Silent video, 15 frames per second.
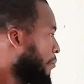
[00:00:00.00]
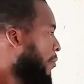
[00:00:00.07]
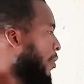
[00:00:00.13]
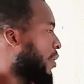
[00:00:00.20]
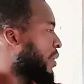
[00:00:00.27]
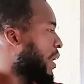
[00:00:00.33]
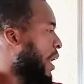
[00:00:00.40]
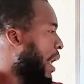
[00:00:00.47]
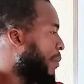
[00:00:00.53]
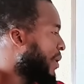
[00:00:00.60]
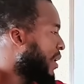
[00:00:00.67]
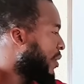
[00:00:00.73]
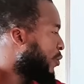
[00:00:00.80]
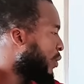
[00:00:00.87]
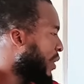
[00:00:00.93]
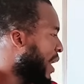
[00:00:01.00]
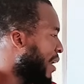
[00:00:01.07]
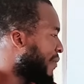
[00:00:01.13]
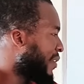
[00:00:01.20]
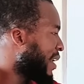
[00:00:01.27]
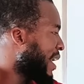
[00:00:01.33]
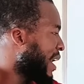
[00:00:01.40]
But how many do we
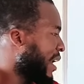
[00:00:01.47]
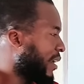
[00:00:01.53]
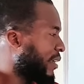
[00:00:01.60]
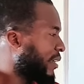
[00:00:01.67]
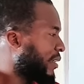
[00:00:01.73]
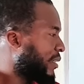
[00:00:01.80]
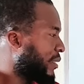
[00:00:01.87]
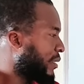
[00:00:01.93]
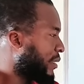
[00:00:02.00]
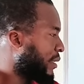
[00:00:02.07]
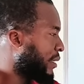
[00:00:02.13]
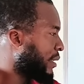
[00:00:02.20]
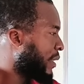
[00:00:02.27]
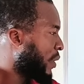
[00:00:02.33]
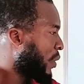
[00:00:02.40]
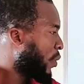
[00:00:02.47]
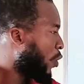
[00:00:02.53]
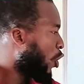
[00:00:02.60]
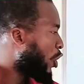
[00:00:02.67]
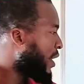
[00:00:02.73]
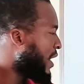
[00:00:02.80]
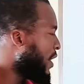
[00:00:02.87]
have here?
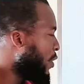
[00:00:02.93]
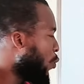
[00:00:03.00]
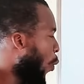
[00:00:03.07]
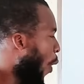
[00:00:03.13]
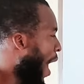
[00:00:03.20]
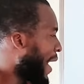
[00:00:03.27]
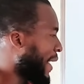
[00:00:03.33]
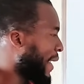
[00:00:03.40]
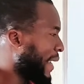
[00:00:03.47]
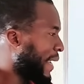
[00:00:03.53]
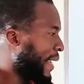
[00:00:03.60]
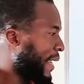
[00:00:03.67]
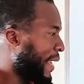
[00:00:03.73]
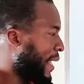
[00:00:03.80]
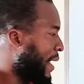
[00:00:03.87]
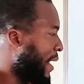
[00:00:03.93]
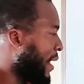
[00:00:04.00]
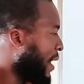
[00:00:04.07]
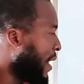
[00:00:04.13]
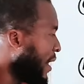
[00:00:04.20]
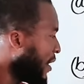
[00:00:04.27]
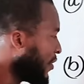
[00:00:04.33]
Only one.
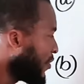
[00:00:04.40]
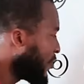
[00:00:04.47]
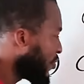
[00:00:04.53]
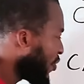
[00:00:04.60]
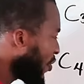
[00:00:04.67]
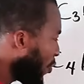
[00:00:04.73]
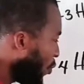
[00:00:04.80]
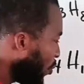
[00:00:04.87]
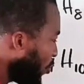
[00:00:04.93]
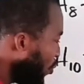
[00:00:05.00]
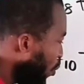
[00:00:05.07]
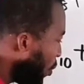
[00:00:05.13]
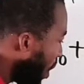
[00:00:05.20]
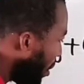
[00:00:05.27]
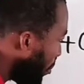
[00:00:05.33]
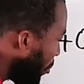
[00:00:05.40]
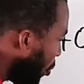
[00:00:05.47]
So you can